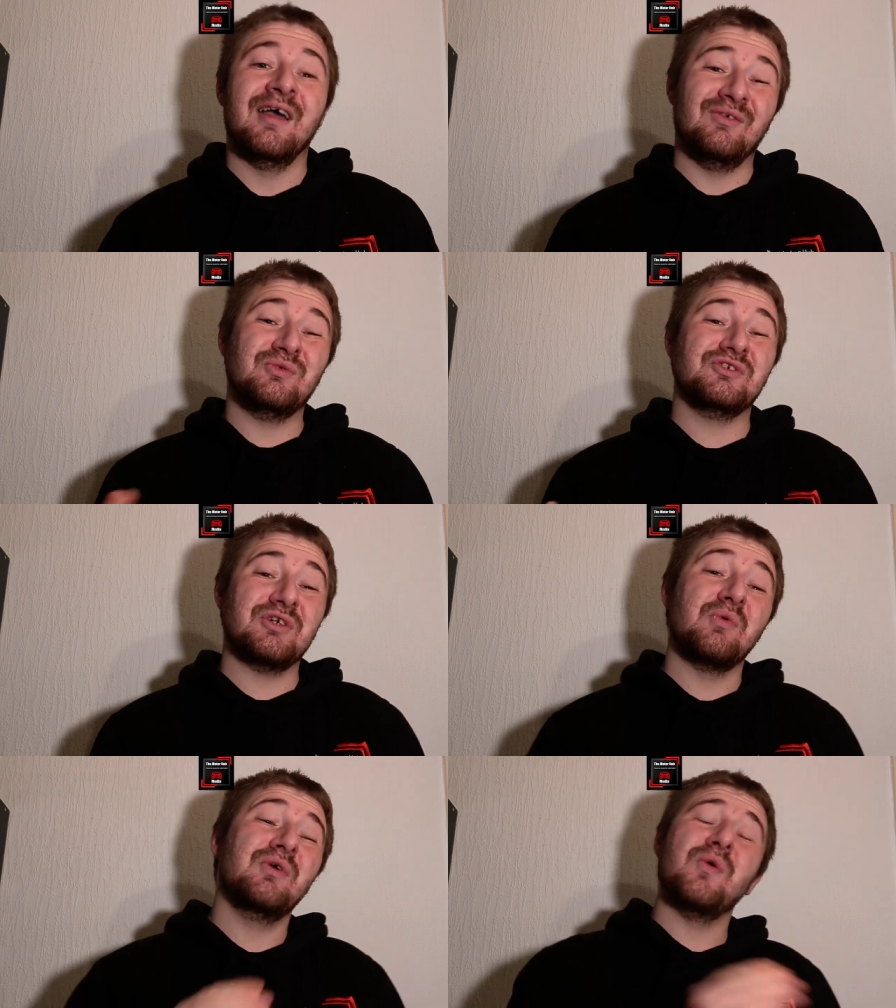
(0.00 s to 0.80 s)
And
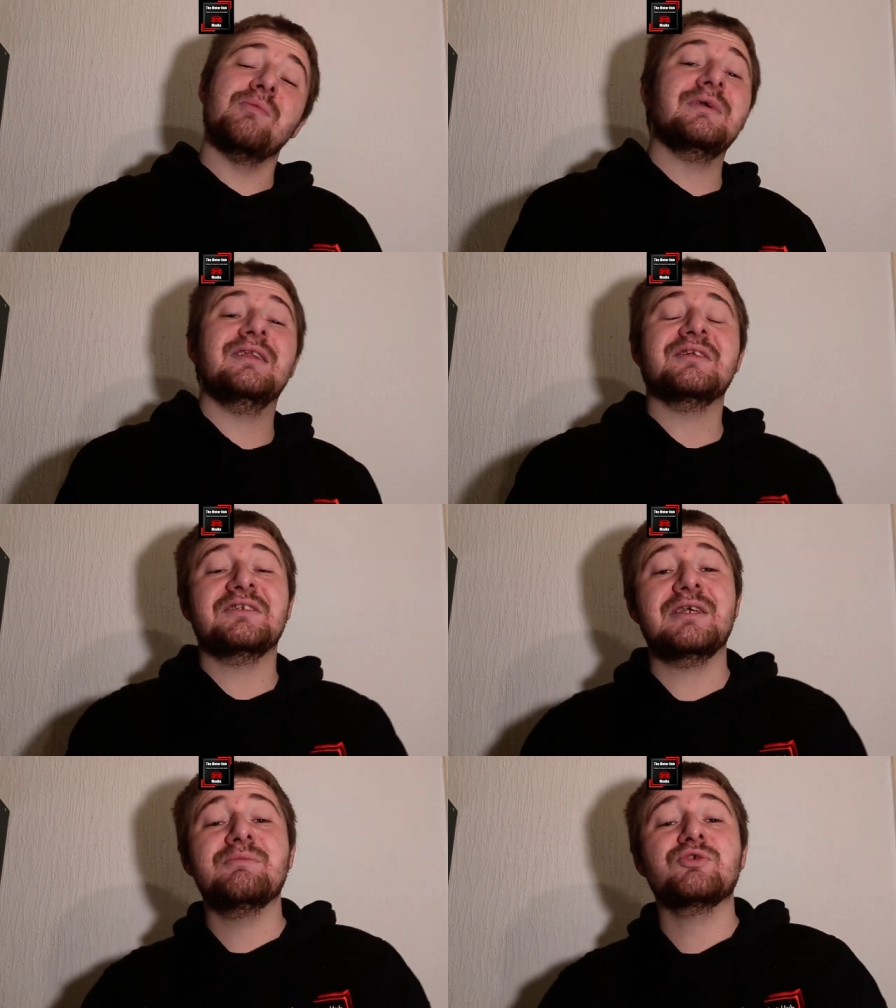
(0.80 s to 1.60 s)
also go and meet the
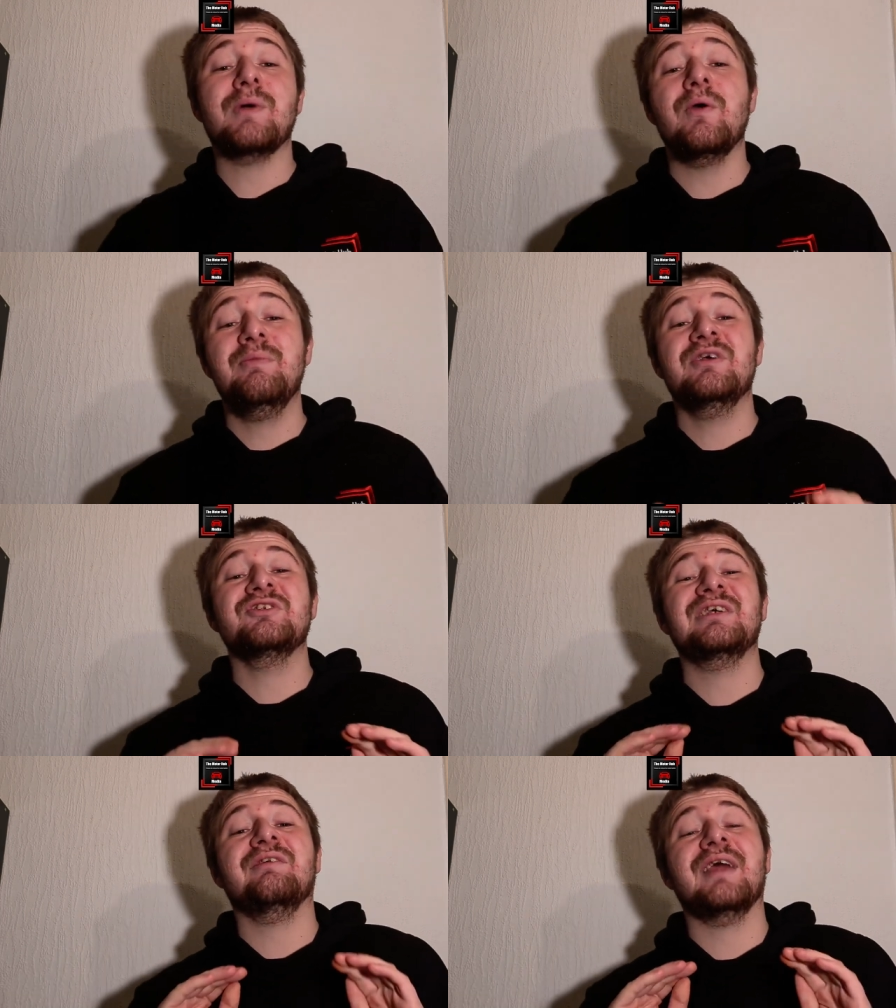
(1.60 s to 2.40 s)
team as well,
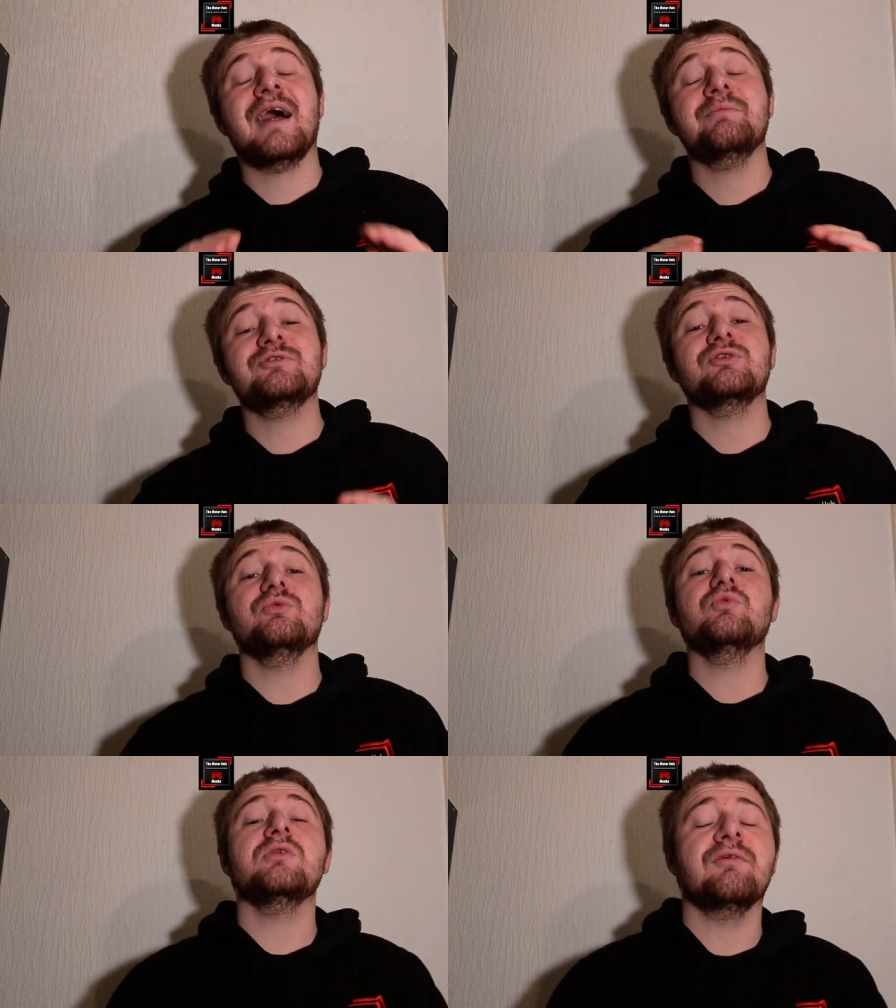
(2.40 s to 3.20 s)
because they're an
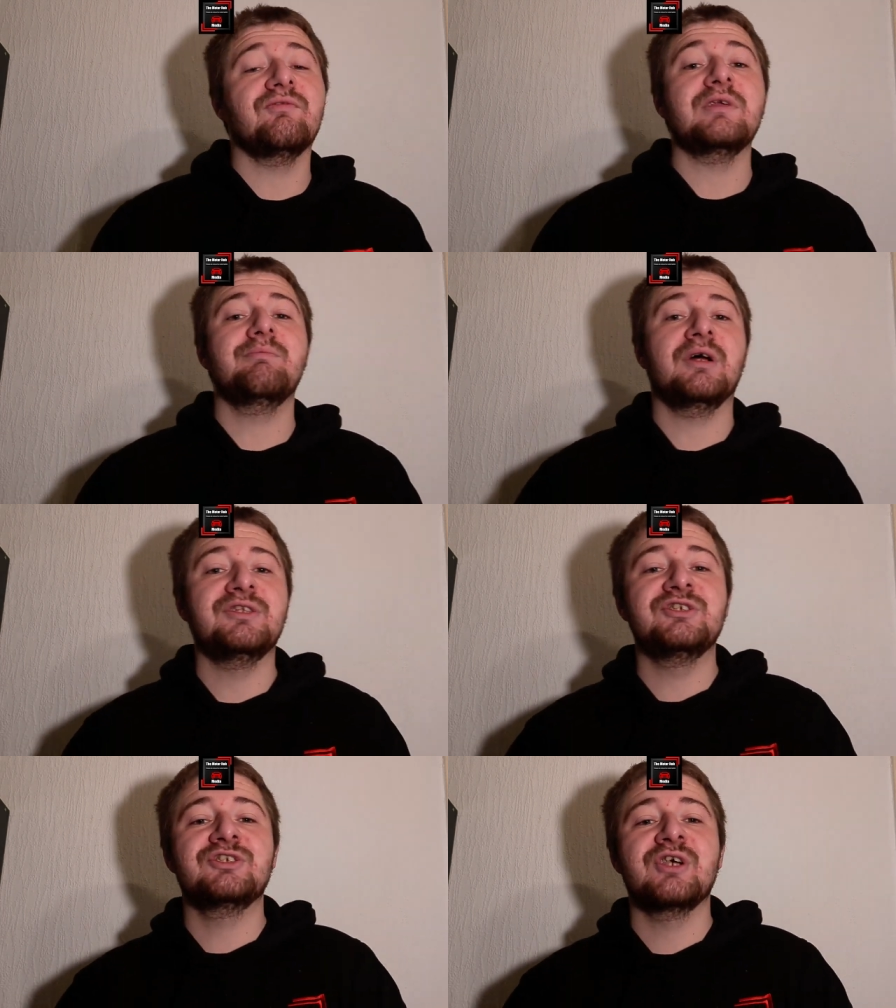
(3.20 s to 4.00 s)
absolute lovely
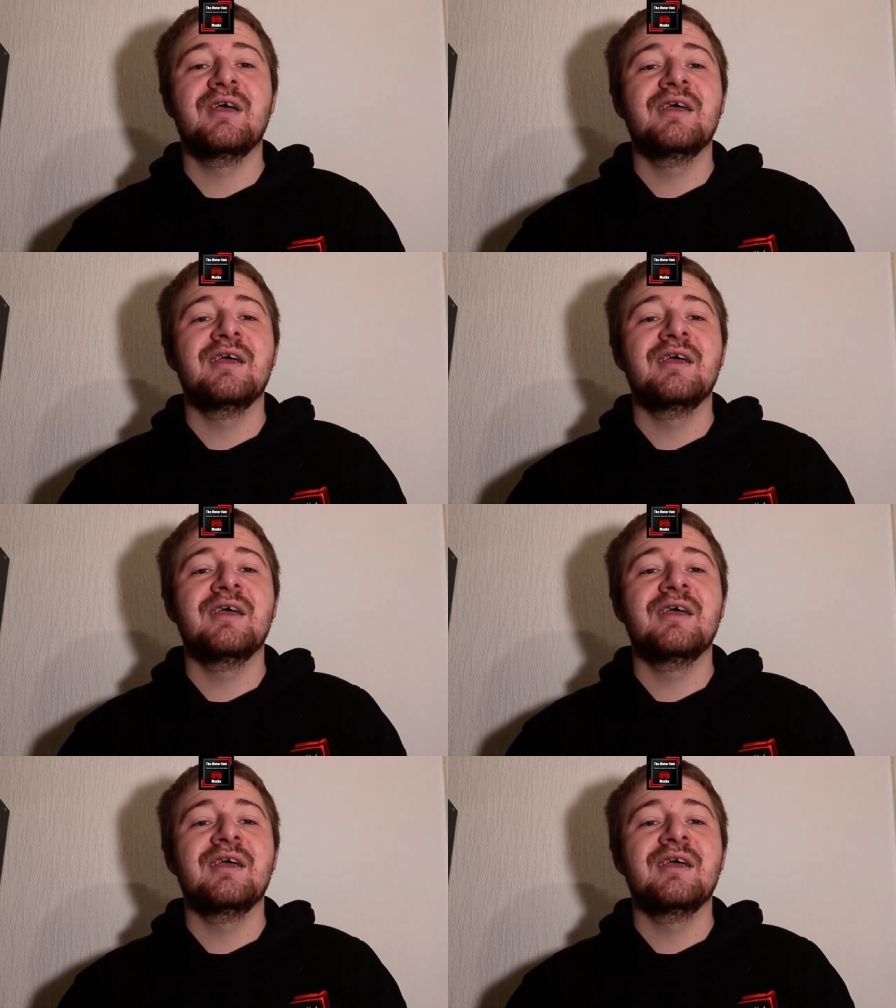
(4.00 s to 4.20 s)
bunch.